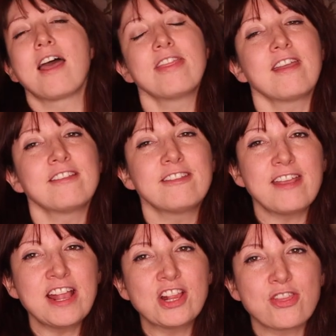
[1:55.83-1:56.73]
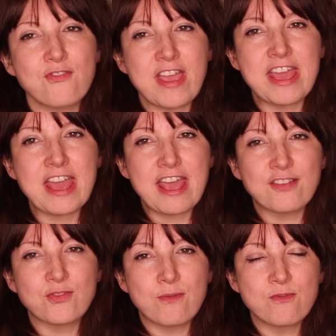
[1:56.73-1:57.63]
And then stage three
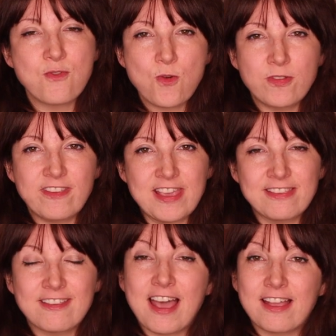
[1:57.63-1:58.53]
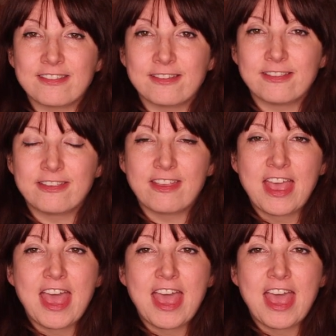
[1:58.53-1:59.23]
is from 14 to adult.